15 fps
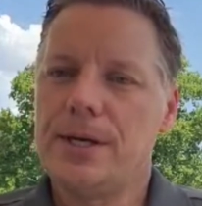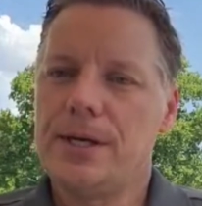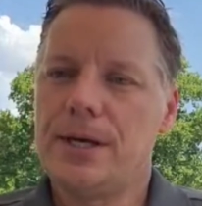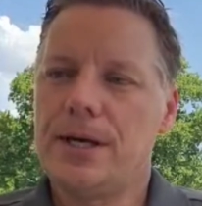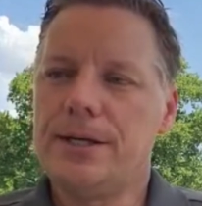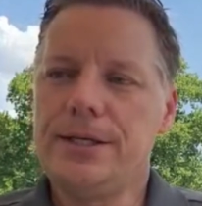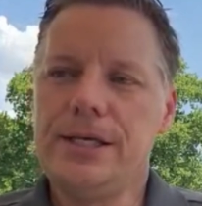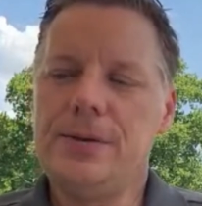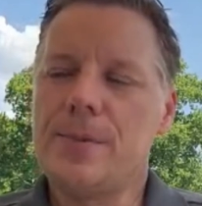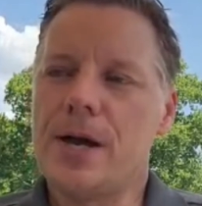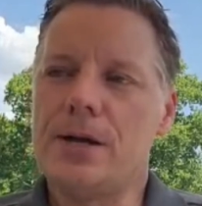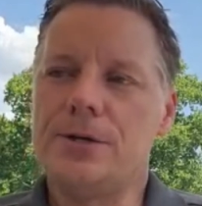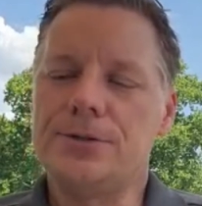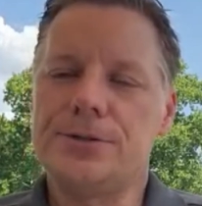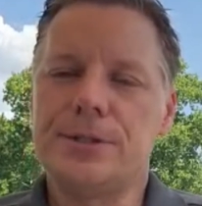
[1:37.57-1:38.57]
uh,
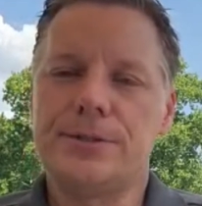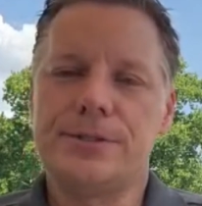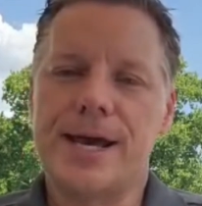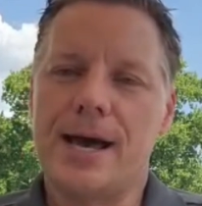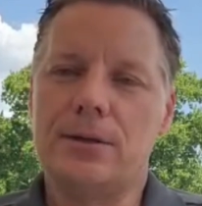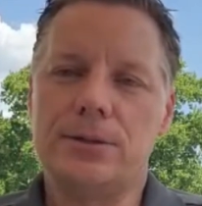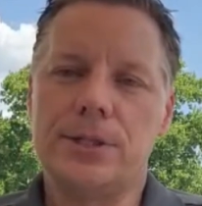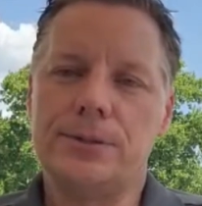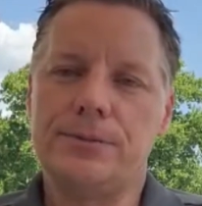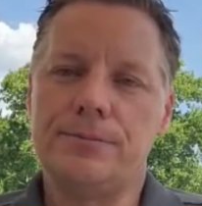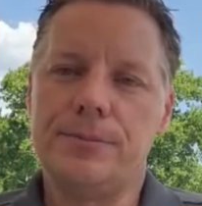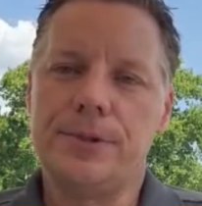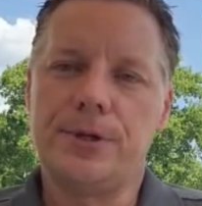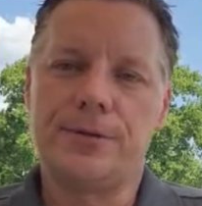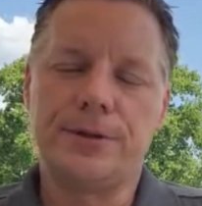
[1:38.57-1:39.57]
emails and download,
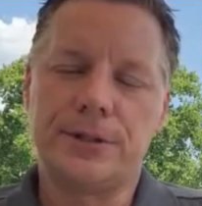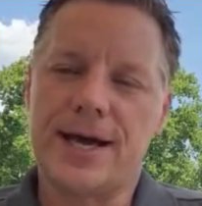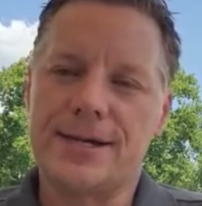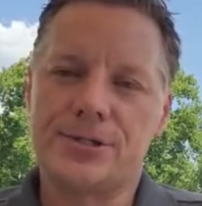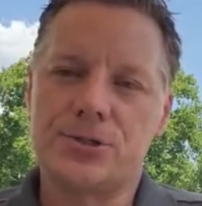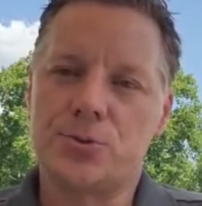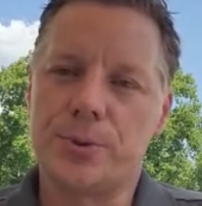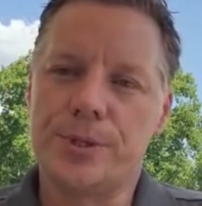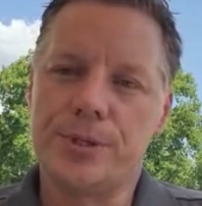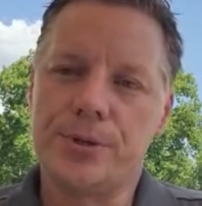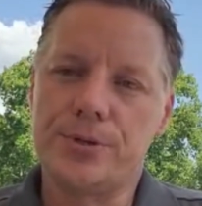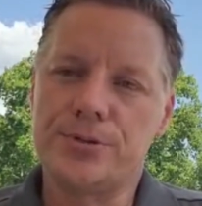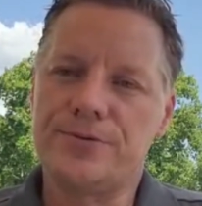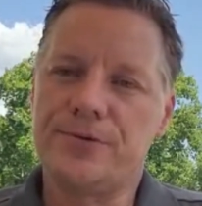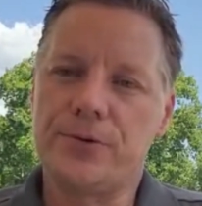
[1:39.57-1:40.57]
you know, the last three
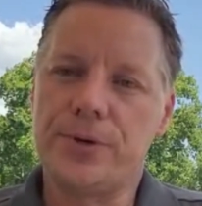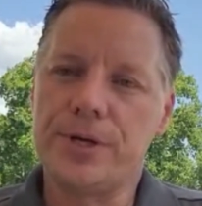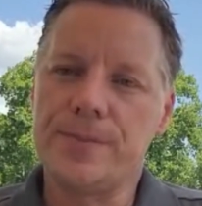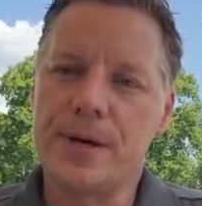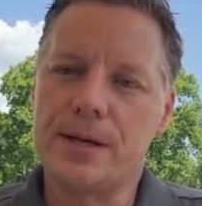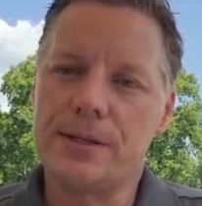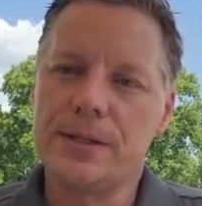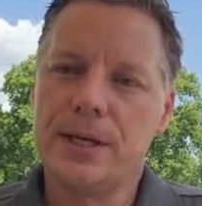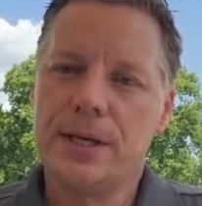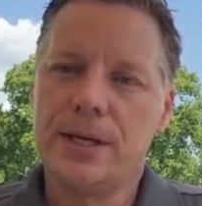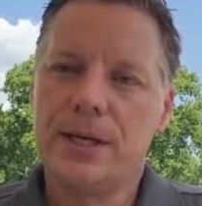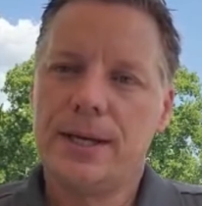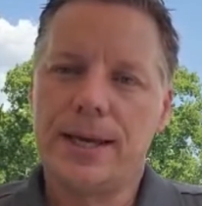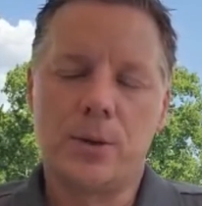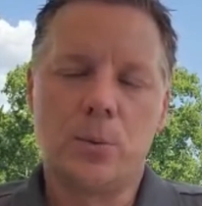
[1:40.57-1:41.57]
years of your email.
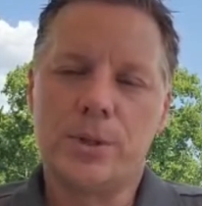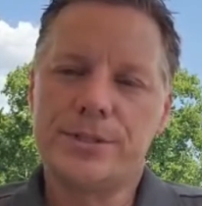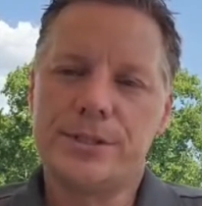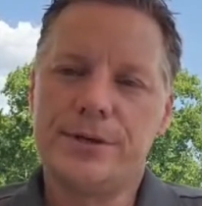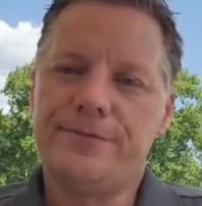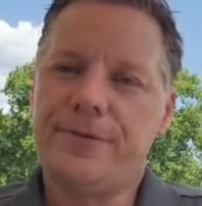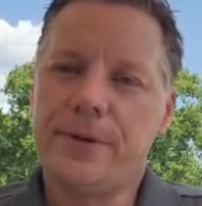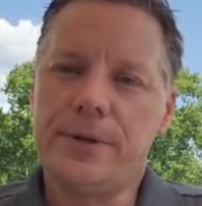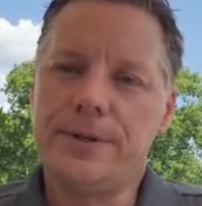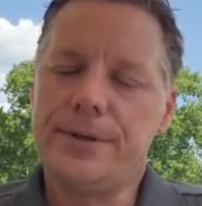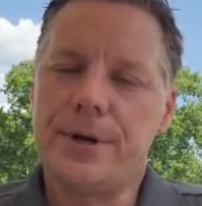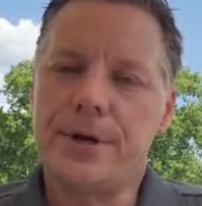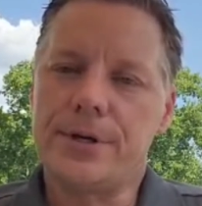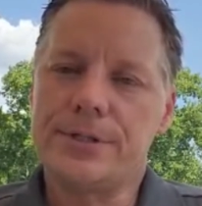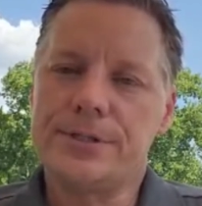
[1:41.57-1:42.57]
And what's in in
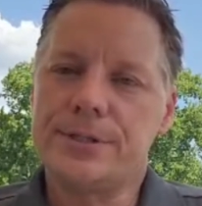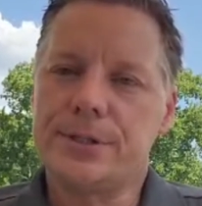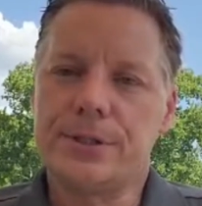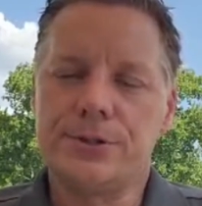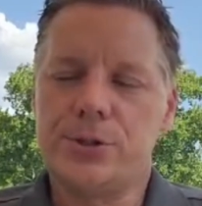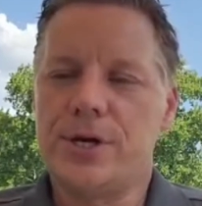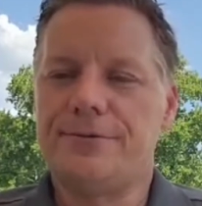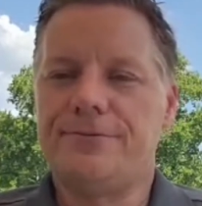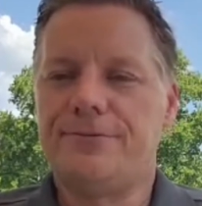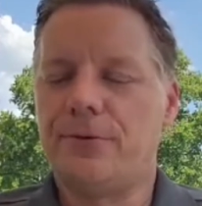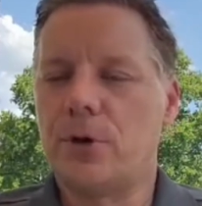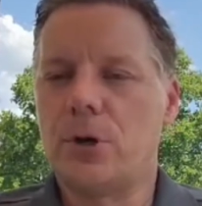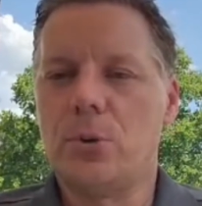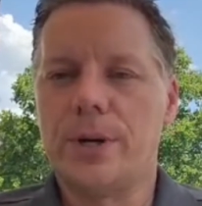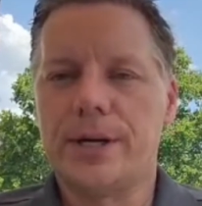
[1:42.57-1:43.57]
there is uh, do you have
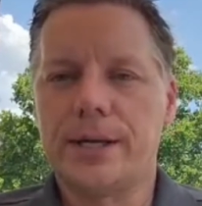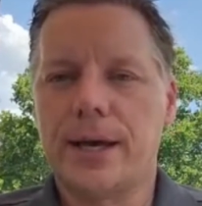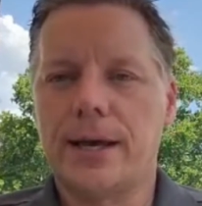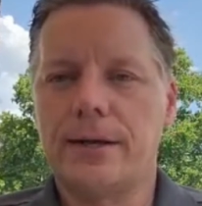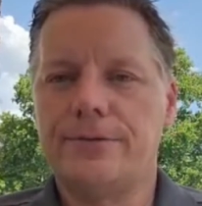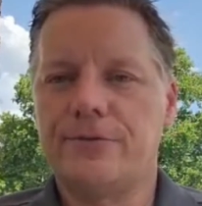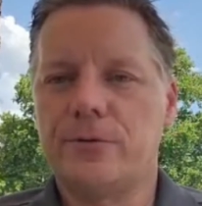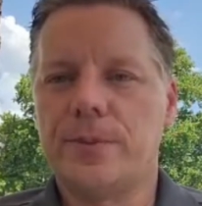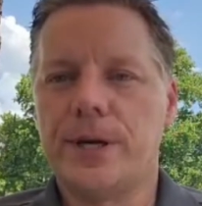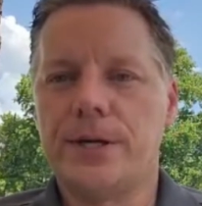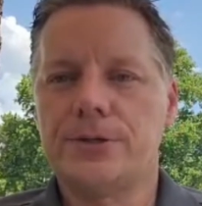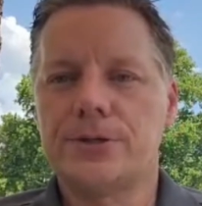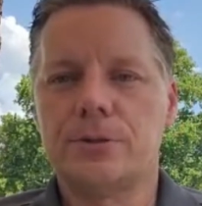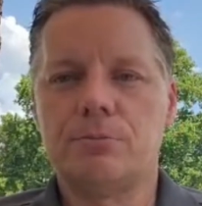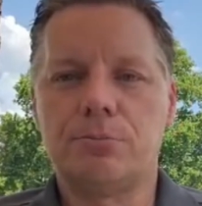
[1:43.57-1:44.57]
401k
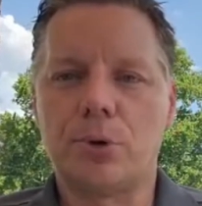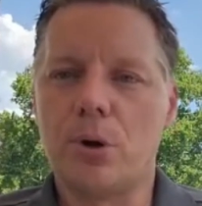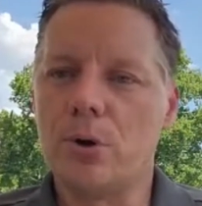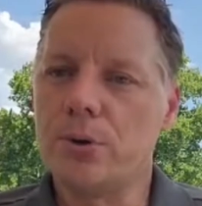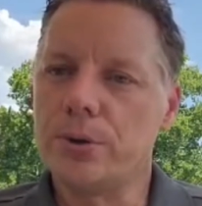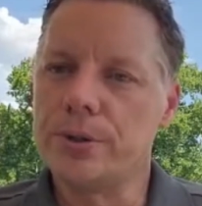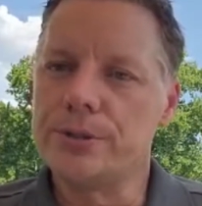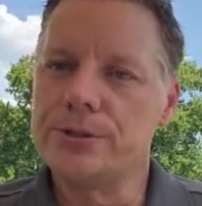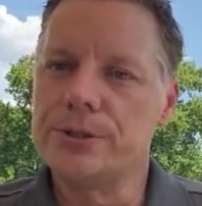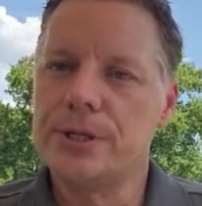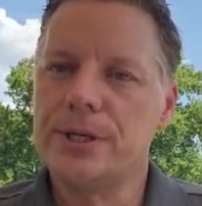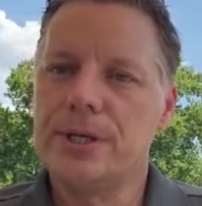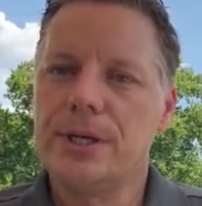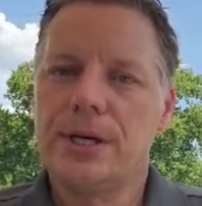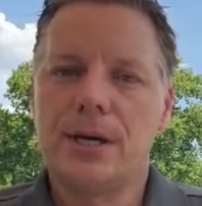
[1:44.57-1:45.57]
information, brokerage,
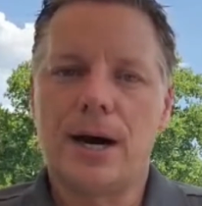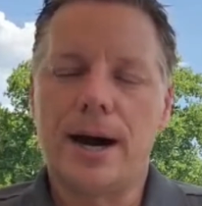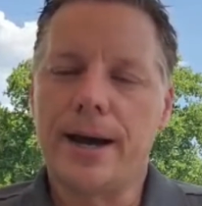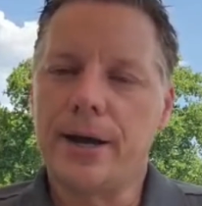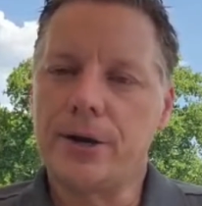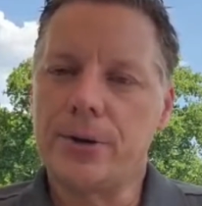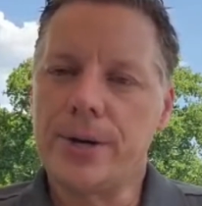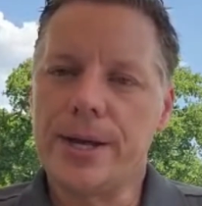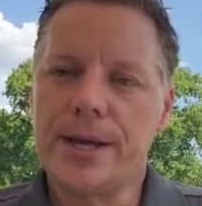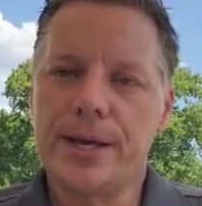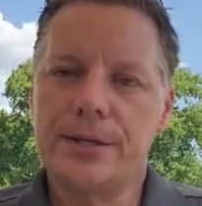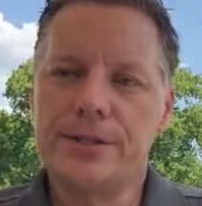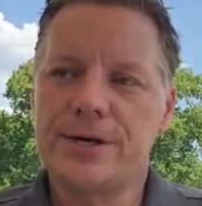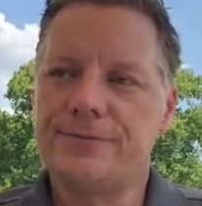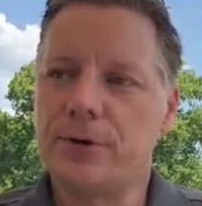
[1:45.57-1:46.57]

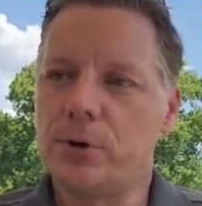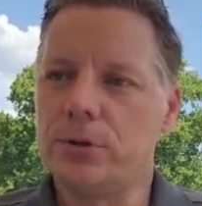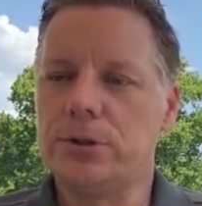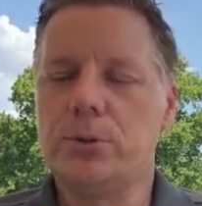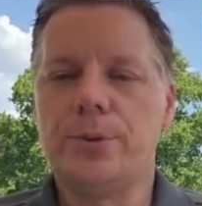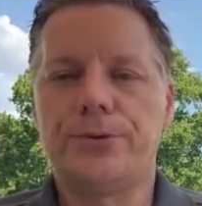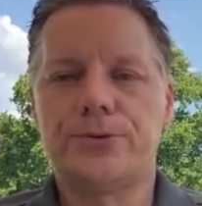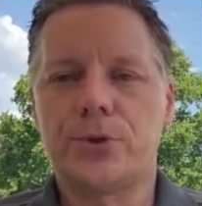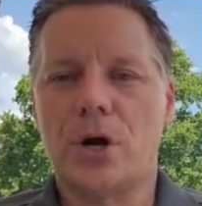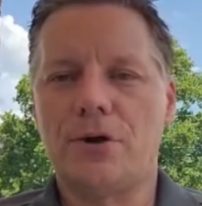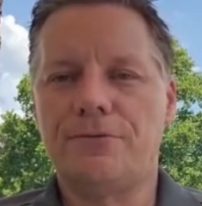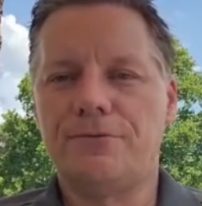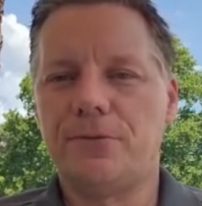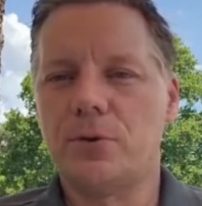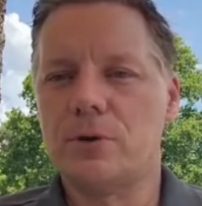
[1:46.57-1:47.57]
IRA? Do you have early
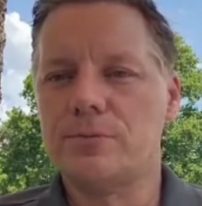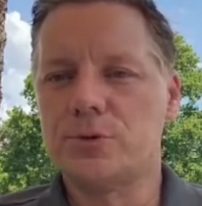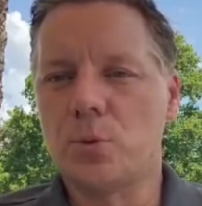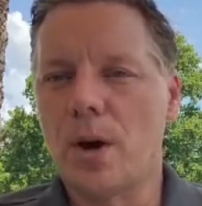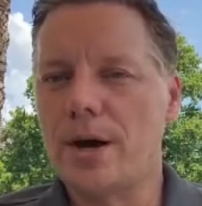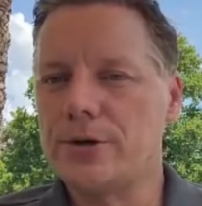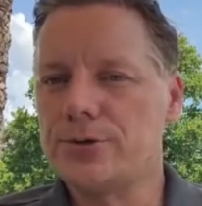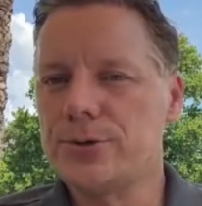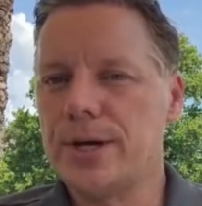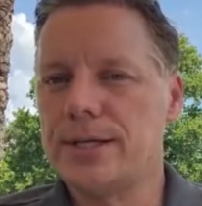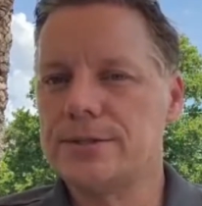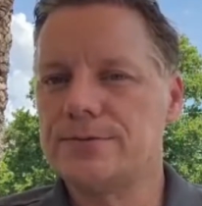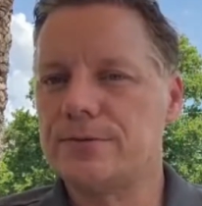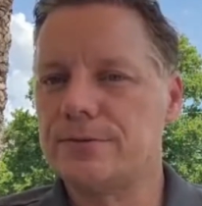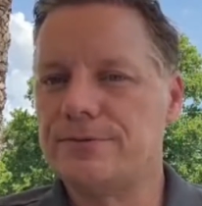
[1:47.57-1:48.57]
withdrawal forms, wire
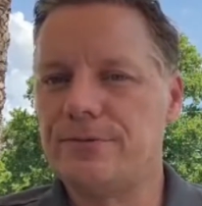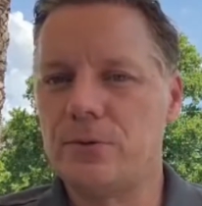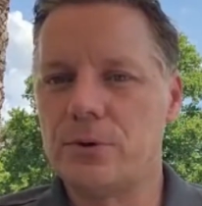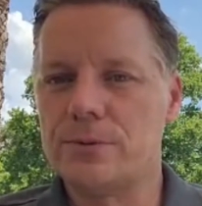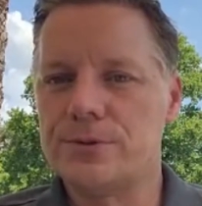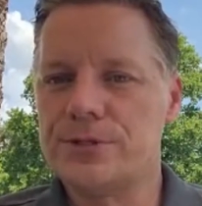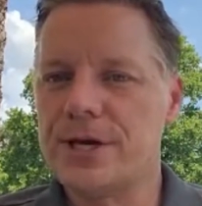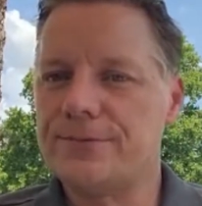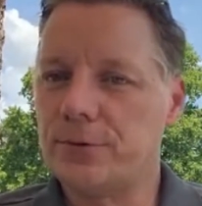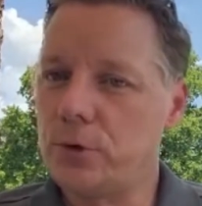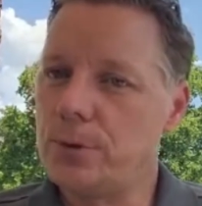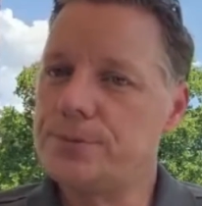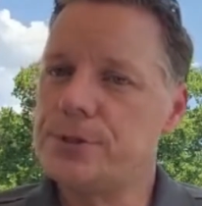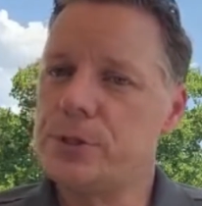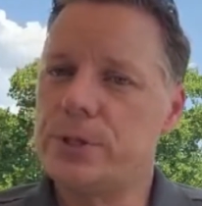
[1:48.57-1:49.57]
transfer forms? Do you have
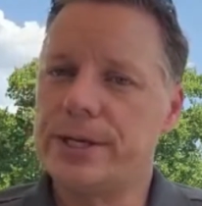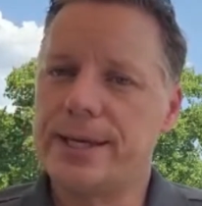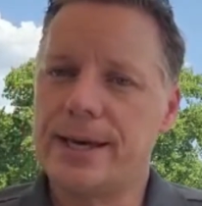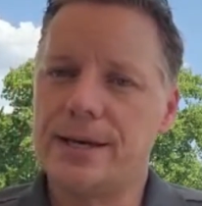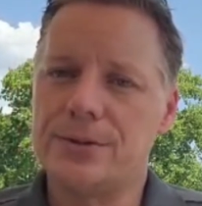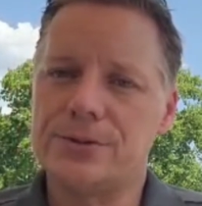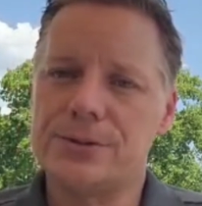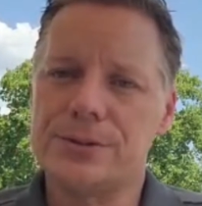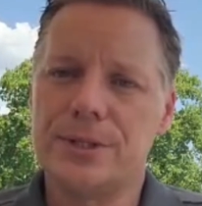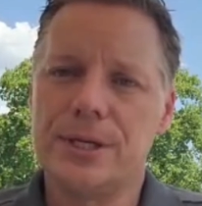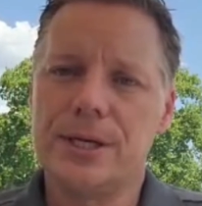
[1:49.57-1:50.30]
crypto accounts?